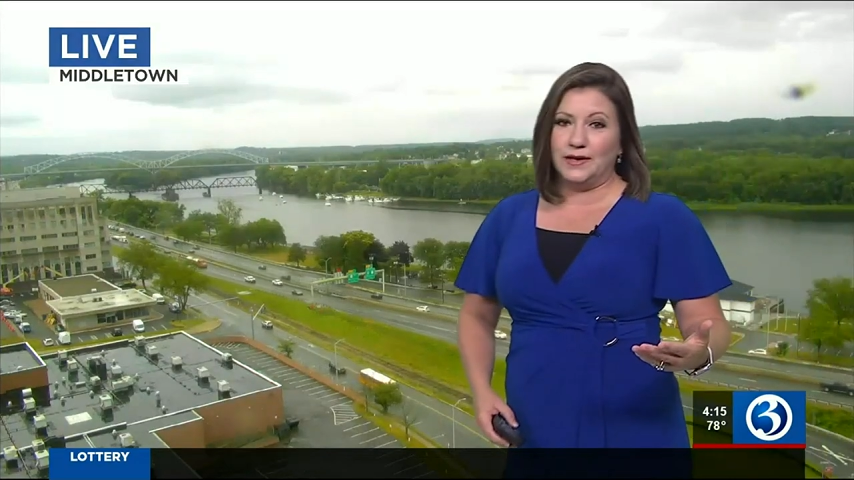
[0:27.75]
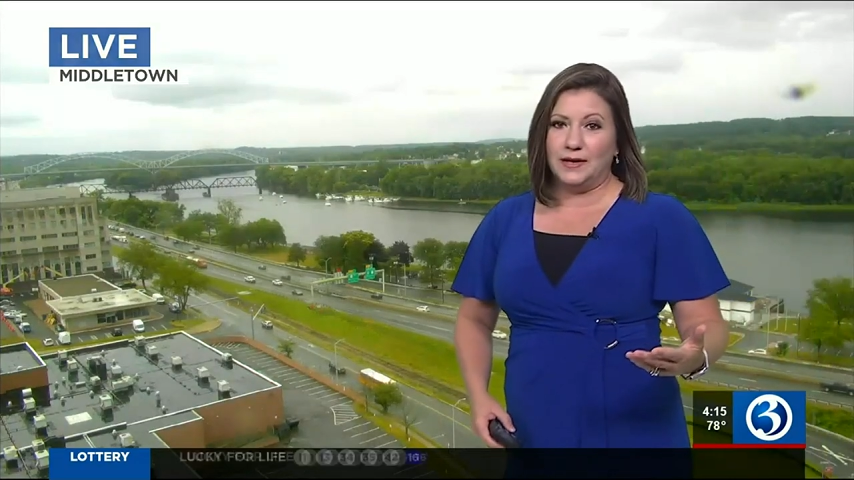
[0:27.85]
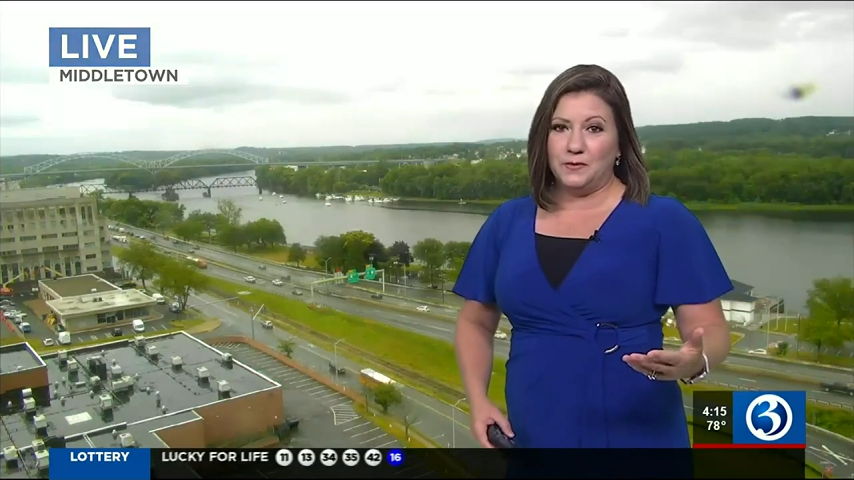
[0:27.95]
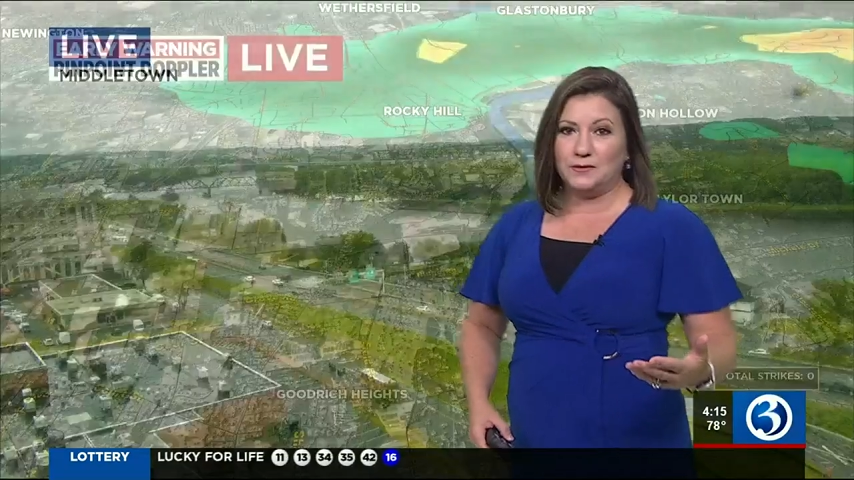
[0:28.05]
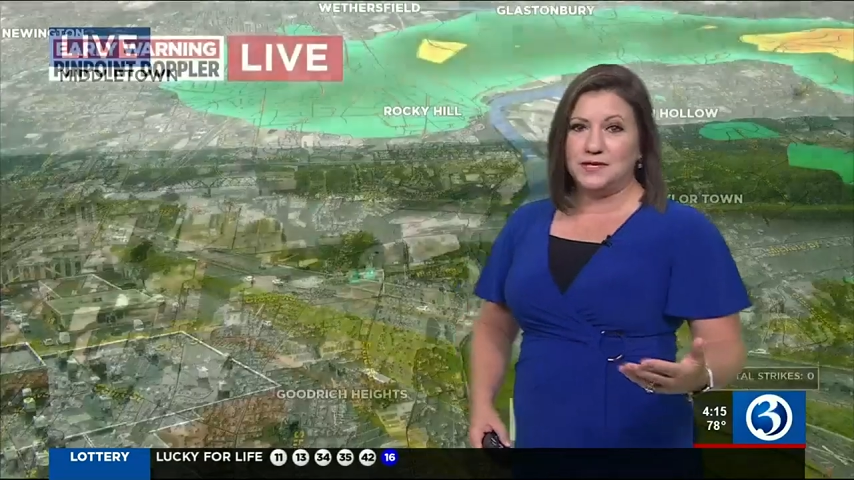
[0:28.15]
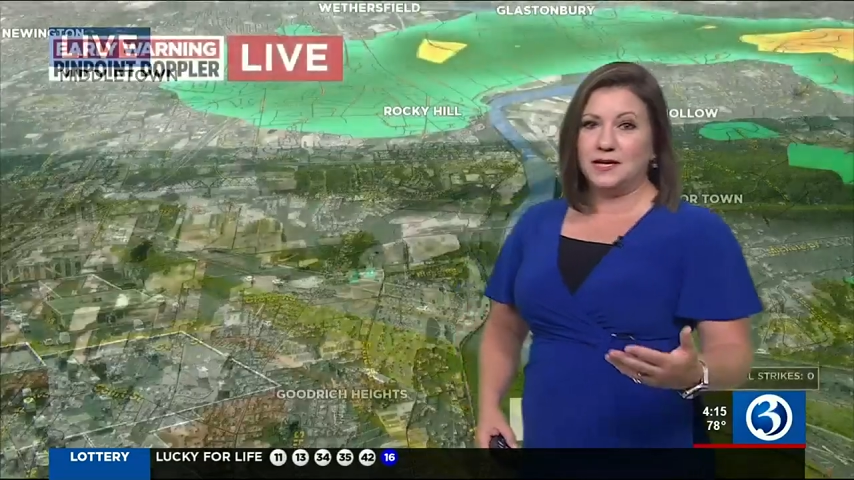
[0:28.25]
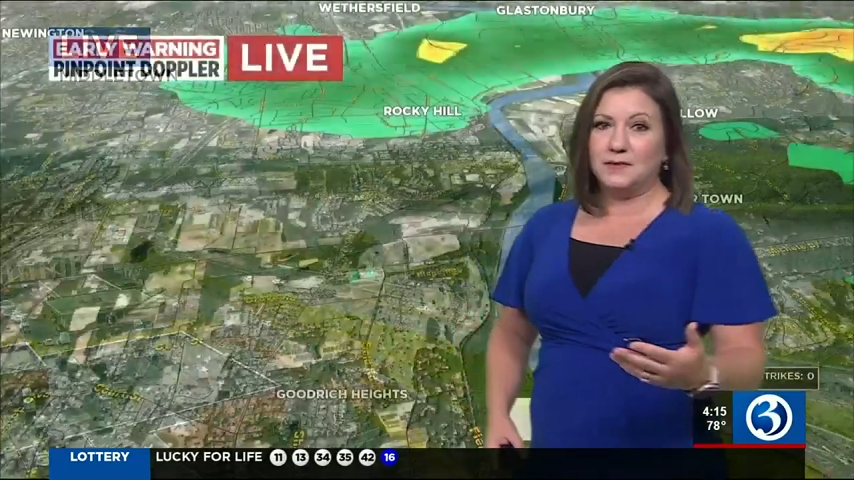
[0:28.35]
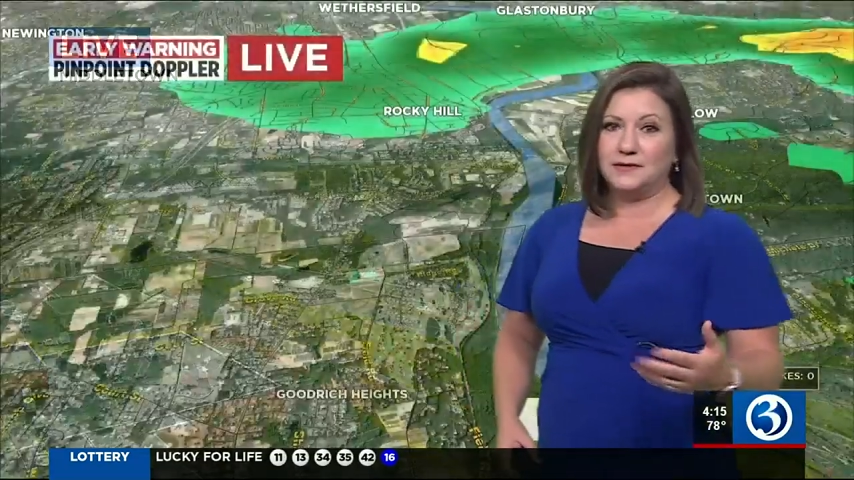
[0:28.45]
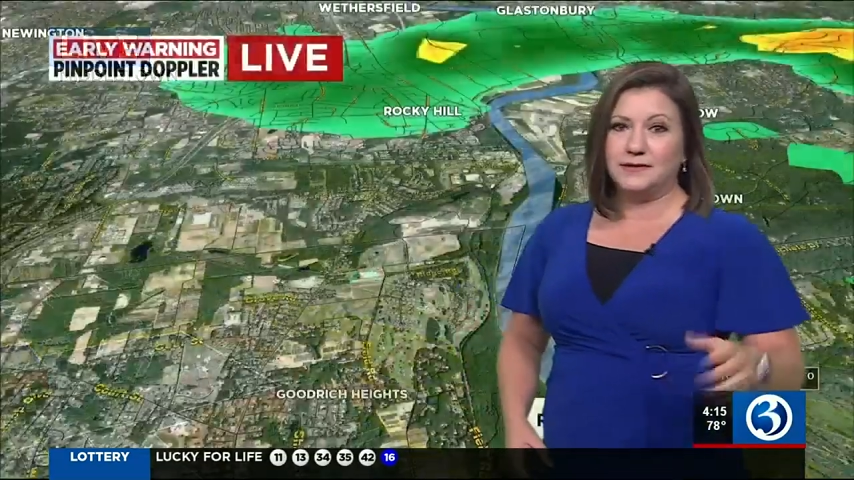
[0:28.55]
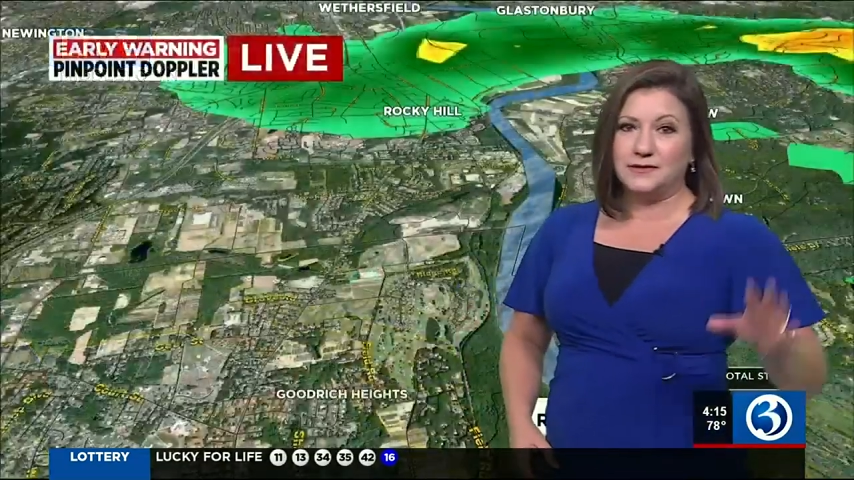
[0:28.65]
And we were talking
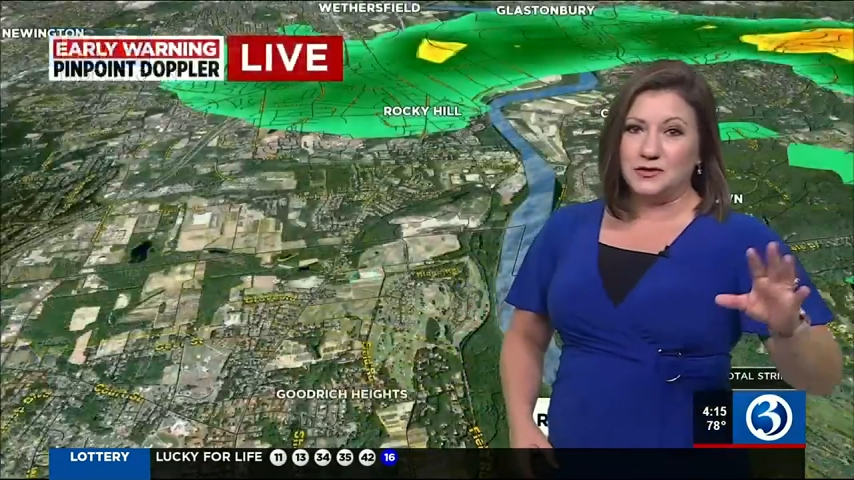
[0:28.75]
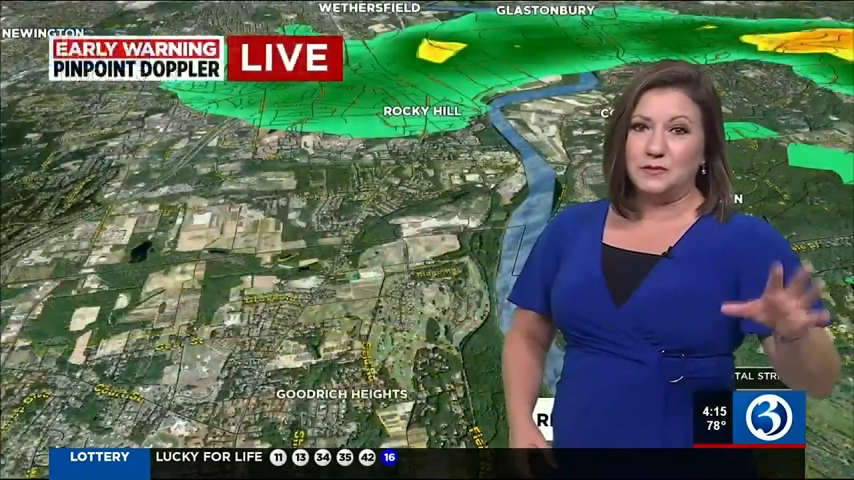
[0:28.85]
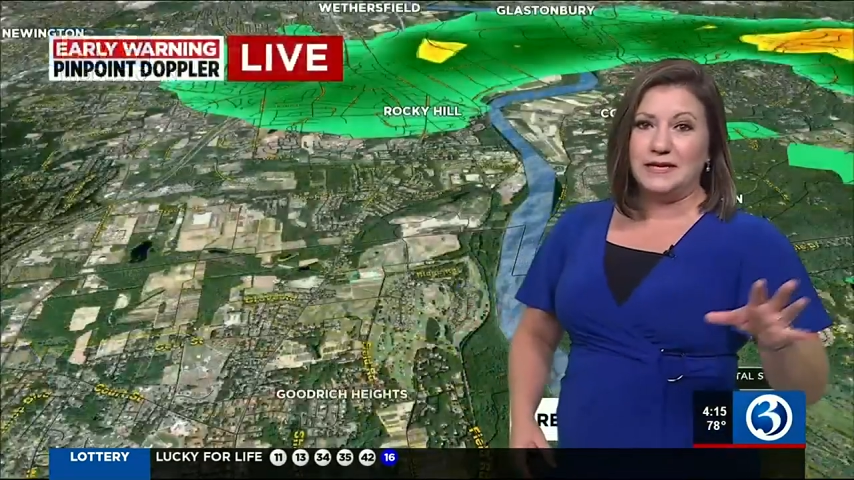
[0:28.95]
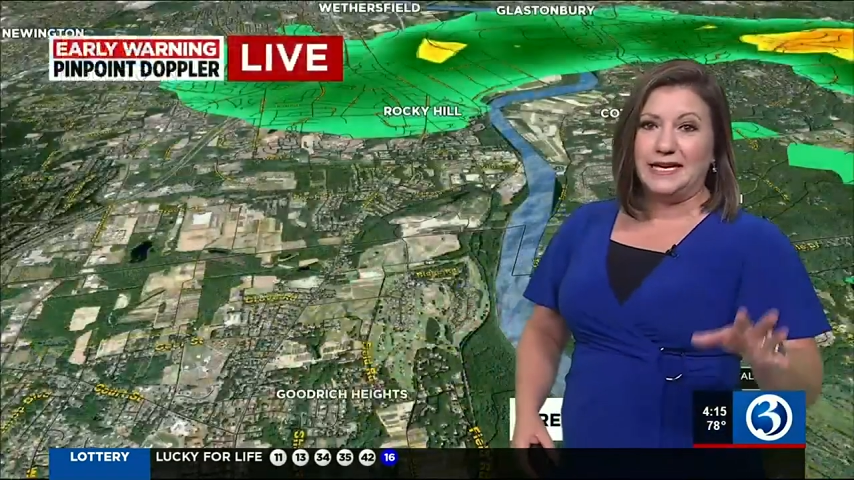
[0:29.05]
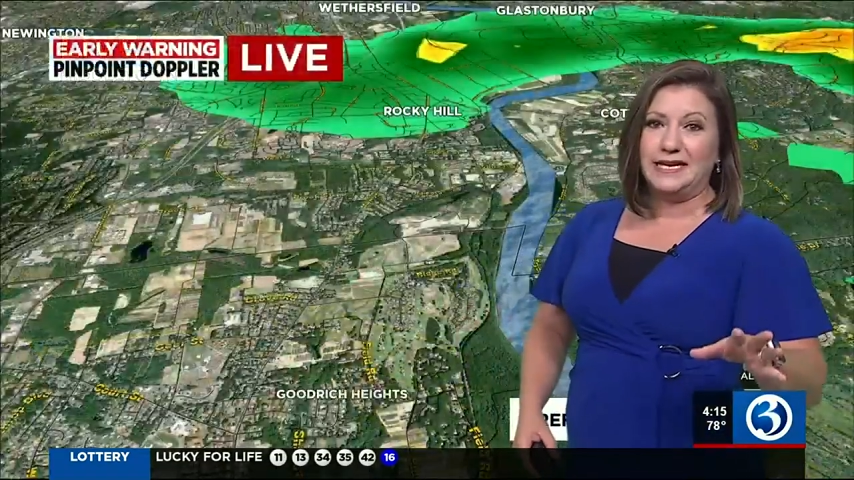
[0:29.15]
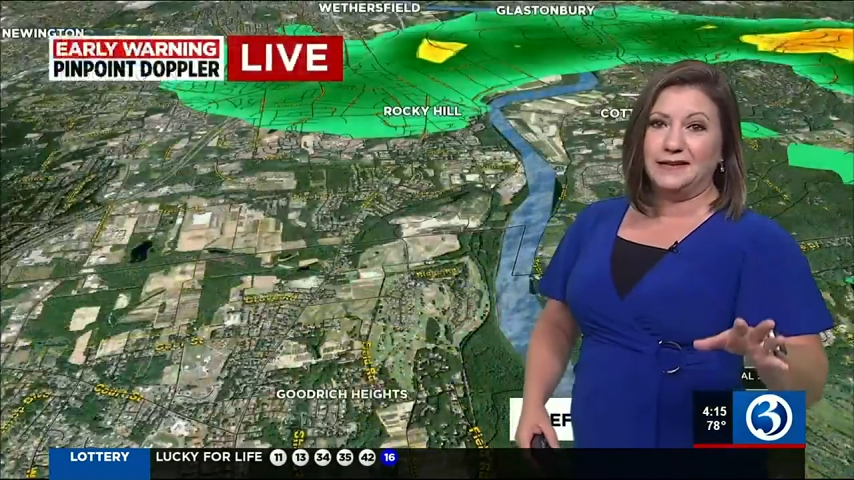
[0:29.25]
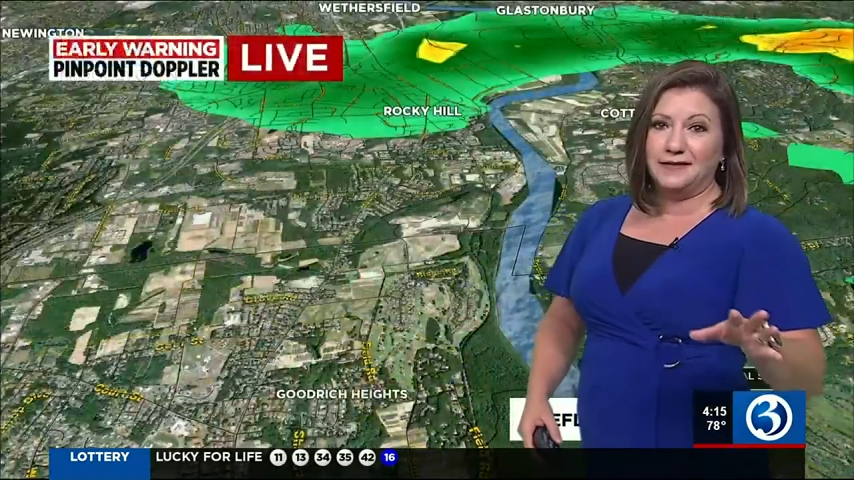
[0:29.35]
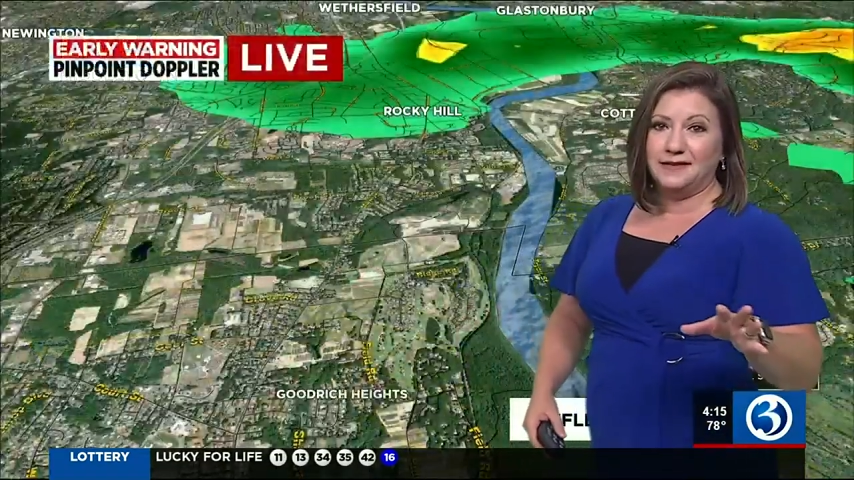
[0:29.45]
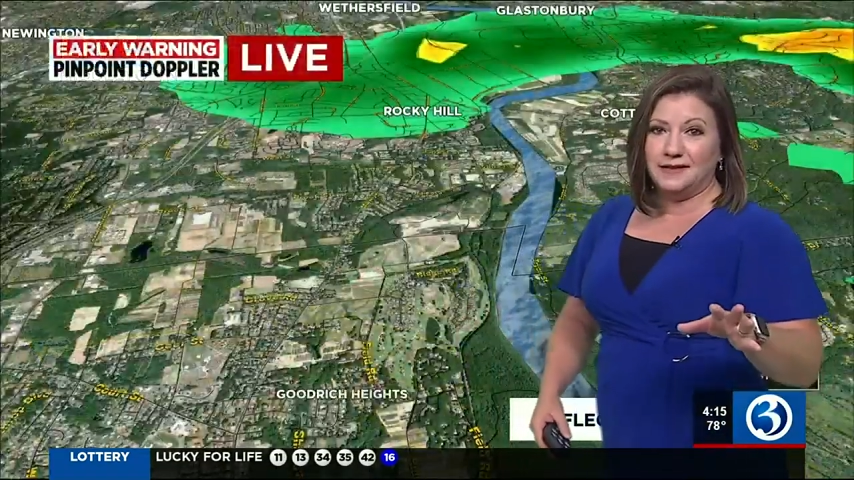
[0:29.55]
about the zooming in